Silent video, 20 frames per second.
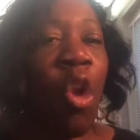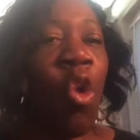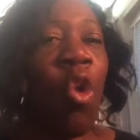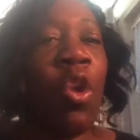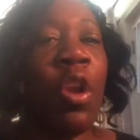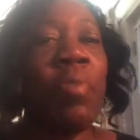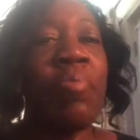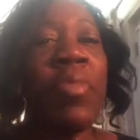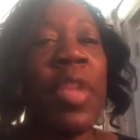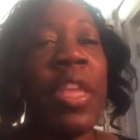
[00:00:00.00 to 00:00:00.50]

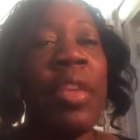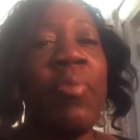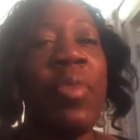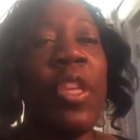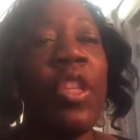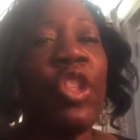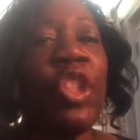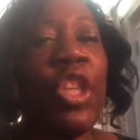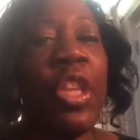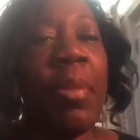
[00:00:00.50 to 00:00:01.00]
or
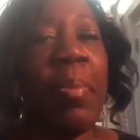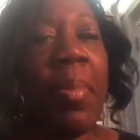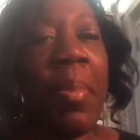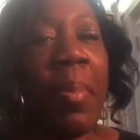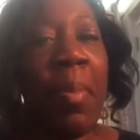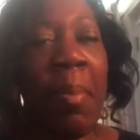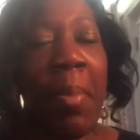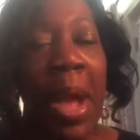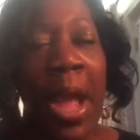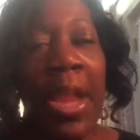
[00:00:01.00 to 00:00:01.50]
maybe she
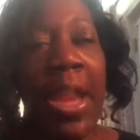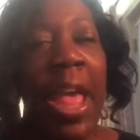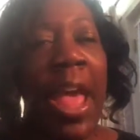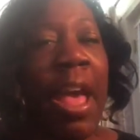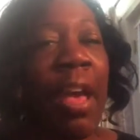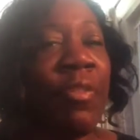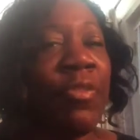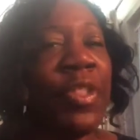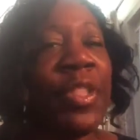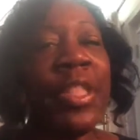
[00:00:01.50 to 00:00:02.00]
might
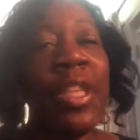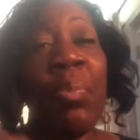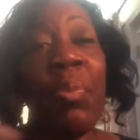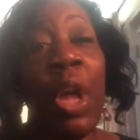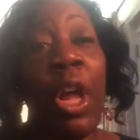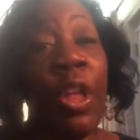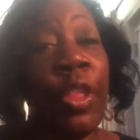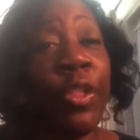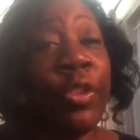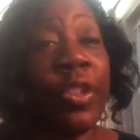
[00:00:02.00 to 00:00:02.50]
have some
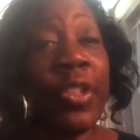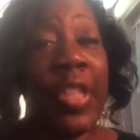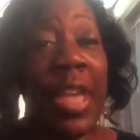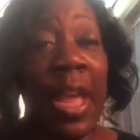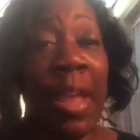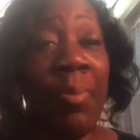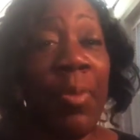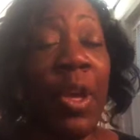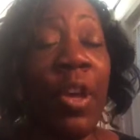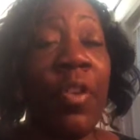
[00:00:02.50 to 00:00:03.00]
other
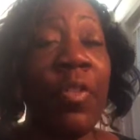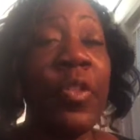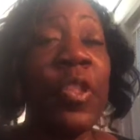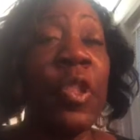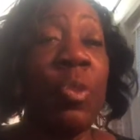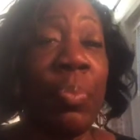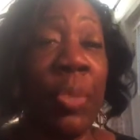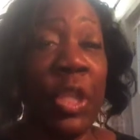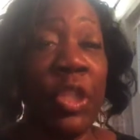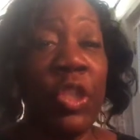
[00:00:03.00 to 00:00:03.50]
type of
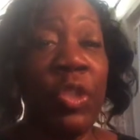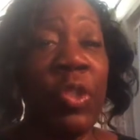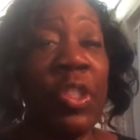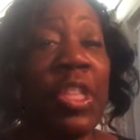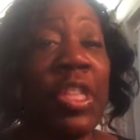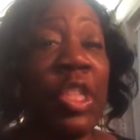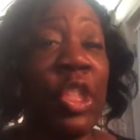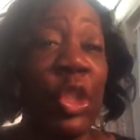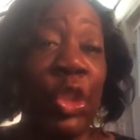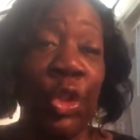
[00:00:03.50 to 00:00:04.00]

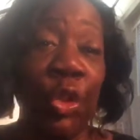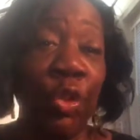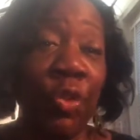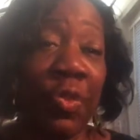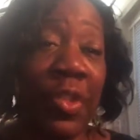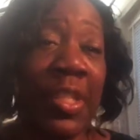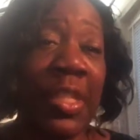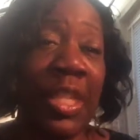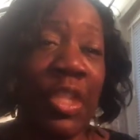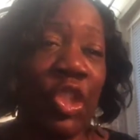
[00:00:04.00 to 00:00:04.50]
specialty
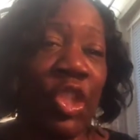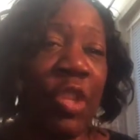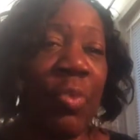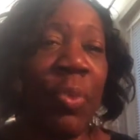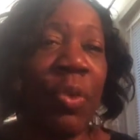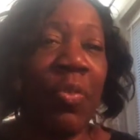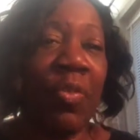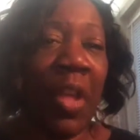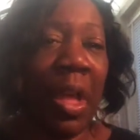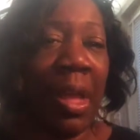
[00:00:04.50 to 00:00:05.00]
service that she
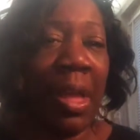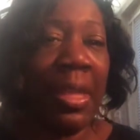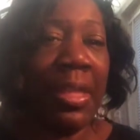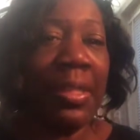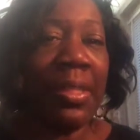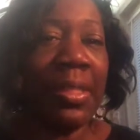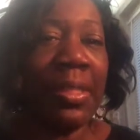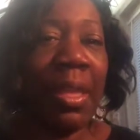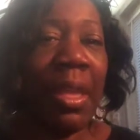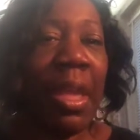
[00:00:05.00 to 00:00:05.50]

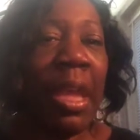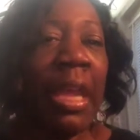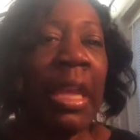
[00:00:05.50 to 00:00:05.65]
provides,